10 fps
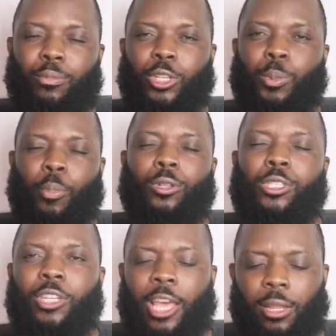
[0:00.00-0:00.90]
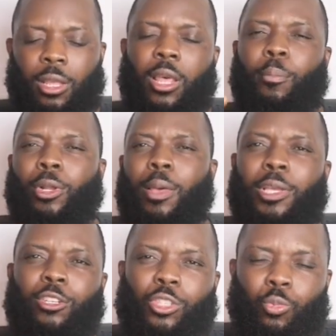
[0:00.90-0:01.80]
respond to that. But let
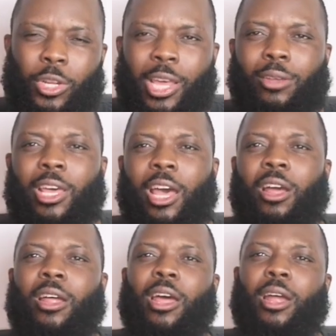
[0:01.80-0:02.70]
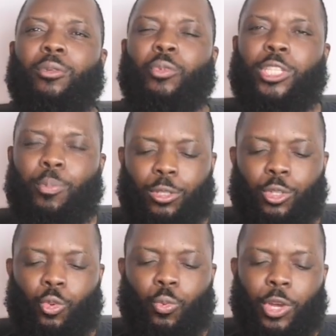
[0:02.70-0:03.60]
me just read out our
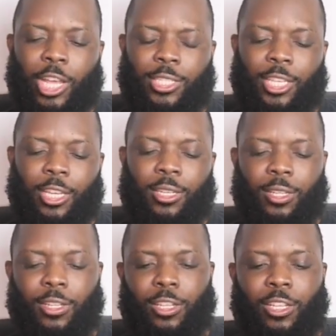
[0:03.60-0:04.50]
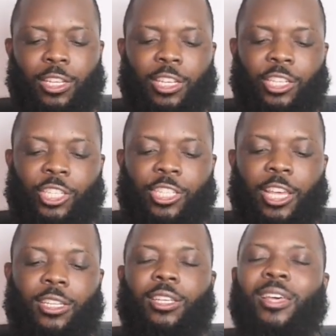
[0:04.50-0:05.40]
response to what I said. She
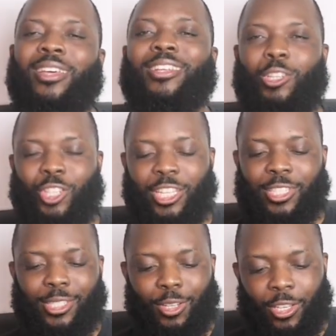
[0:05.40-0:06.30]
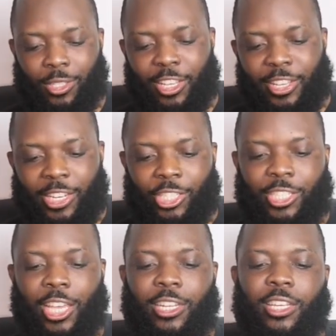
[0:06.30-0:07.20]
said, just listen to this. She
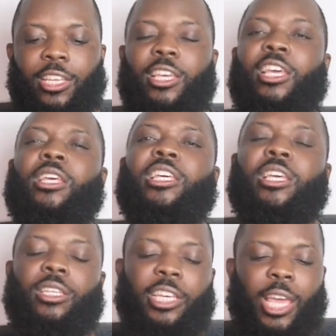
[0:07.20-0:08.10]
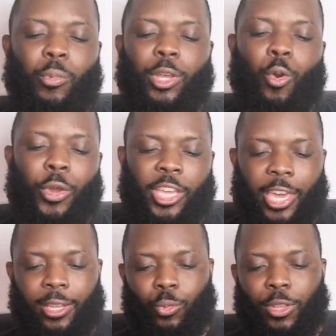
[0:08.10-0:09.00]
said, here we go
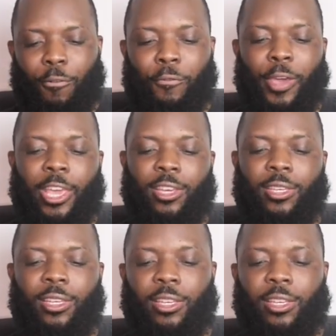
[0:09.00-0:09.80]
again with the fake